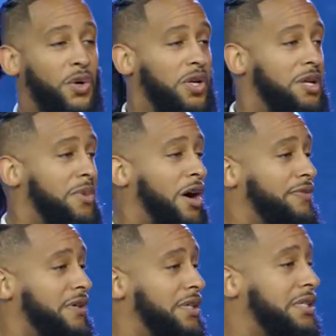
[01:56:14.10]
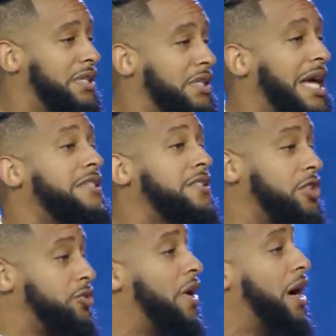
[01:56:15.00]
cool him off real good. That's the
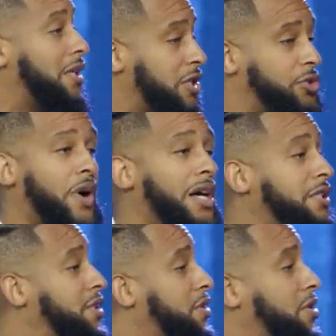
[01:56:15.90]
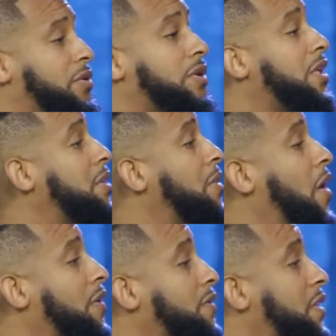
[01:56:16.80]
swan. The swan is just cooling him
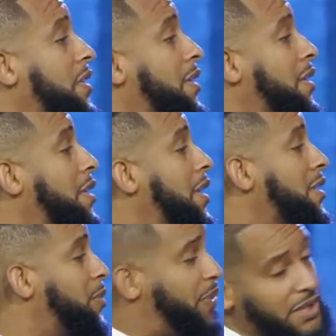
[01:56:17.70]
off. And the